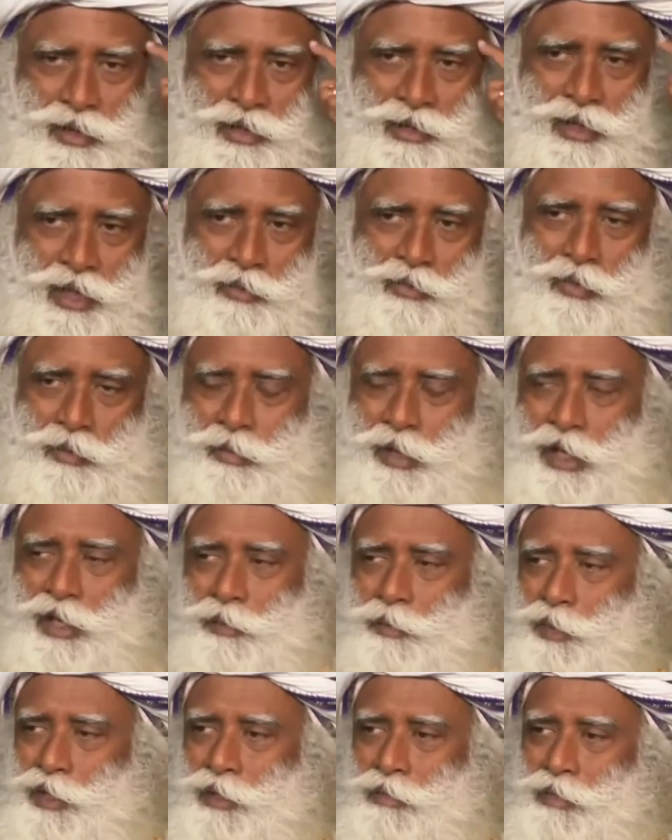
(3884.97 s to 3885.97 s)
that we make
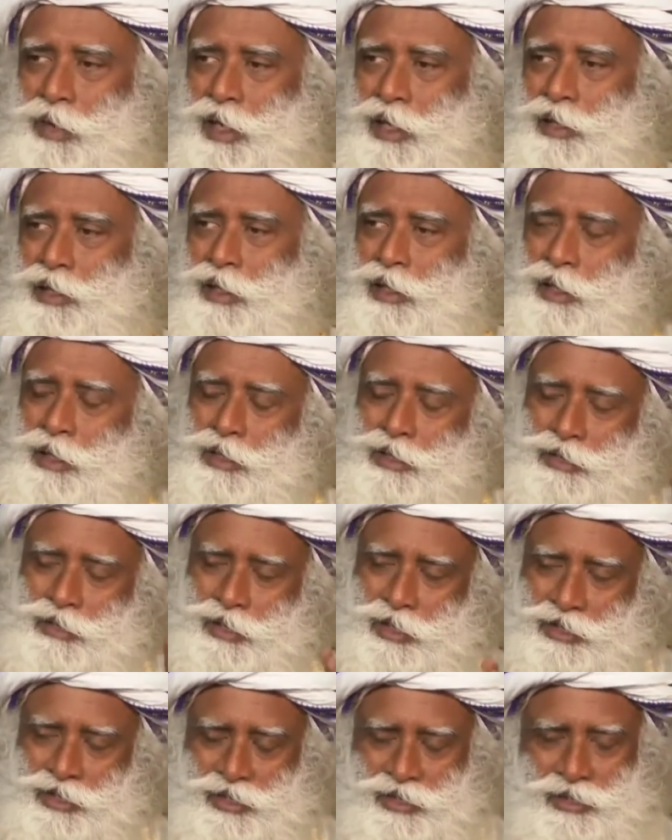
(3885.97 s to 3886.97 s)
up in the mind,
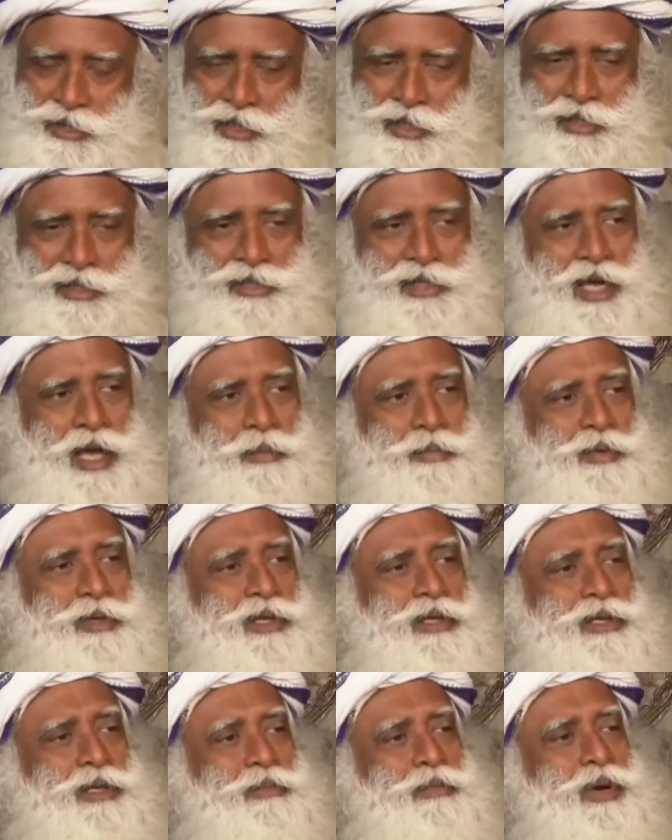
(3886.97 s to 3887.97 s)
certain things happen
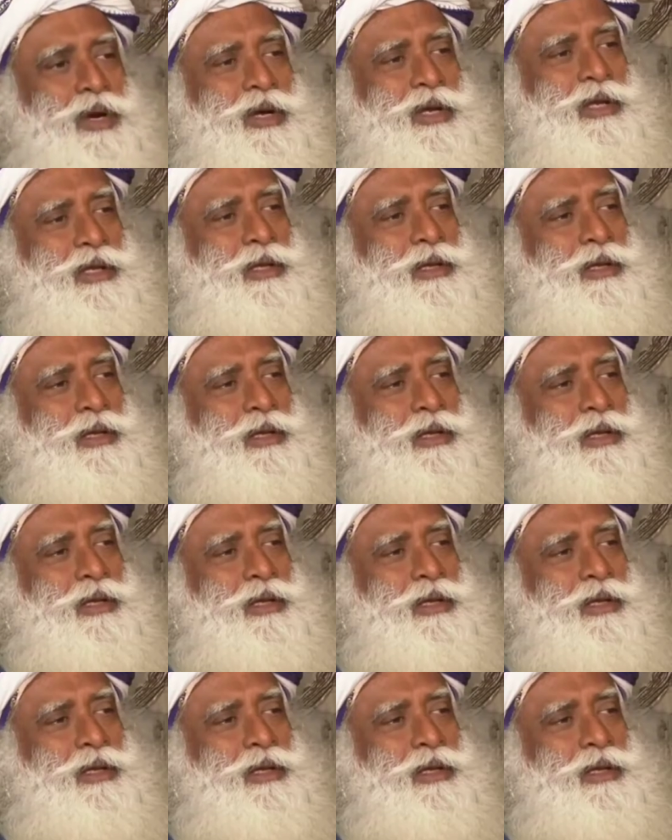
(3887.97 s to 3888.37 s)
in the body.